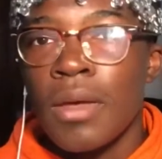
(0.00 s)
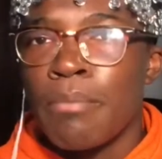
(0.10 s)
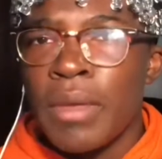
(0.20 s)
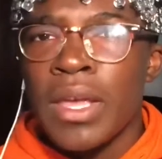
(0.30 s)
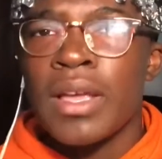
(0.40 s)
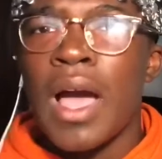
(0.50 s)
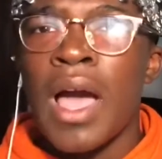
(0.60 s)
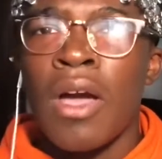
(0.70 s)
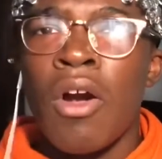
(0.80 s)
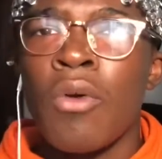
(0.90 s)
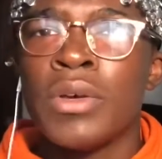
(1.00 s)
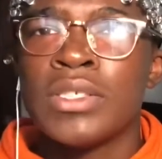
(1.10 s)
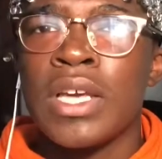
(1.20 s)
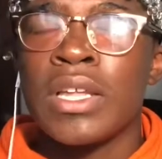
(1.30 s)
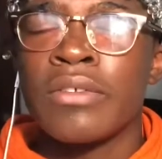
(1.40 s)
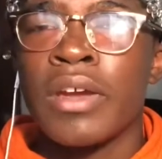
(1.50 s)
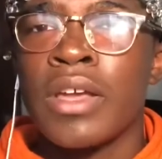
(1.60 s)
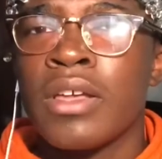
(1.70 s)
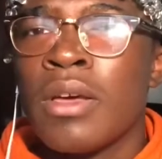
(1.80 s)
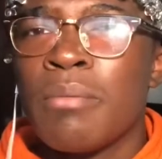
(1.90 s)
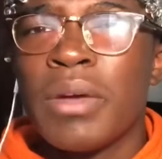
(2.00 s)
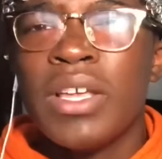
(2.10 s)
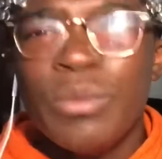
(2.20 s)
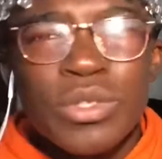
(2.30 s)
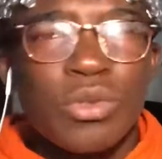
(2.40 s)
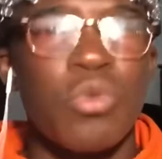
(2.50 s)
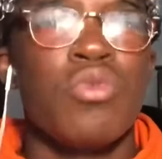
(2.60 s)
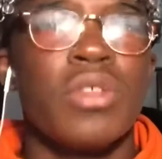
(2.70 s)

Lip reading: Big guy, always yelling, right? But he was cool.